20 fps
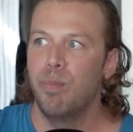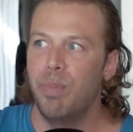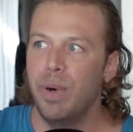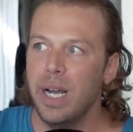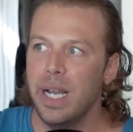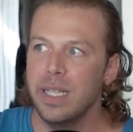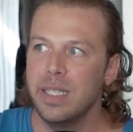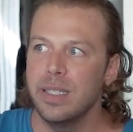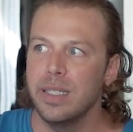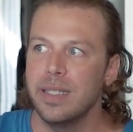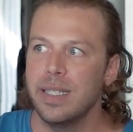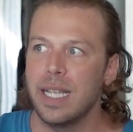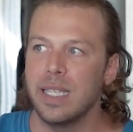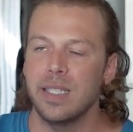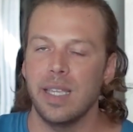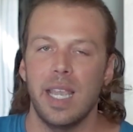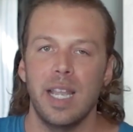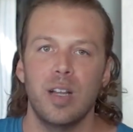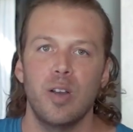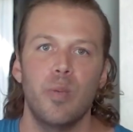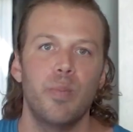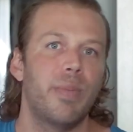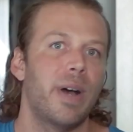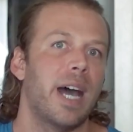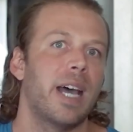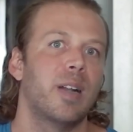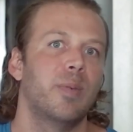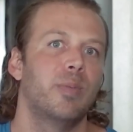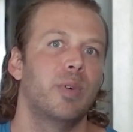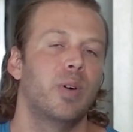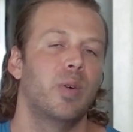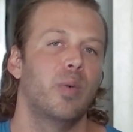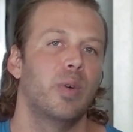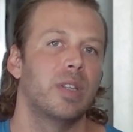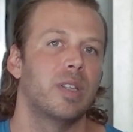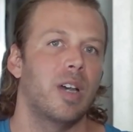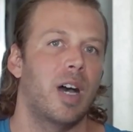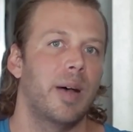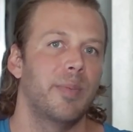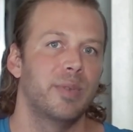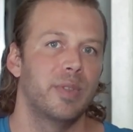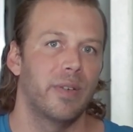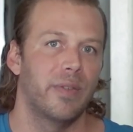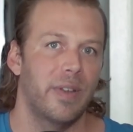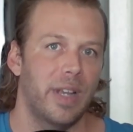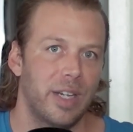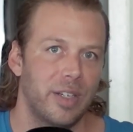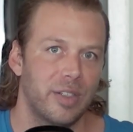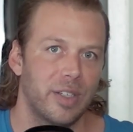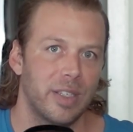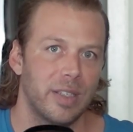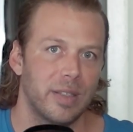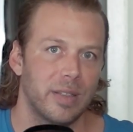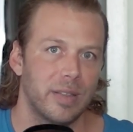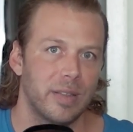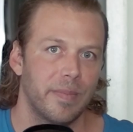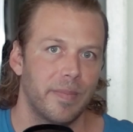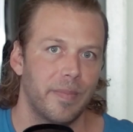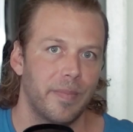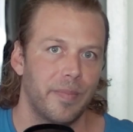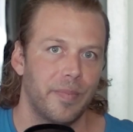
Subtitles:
but that's incompatible with the observations.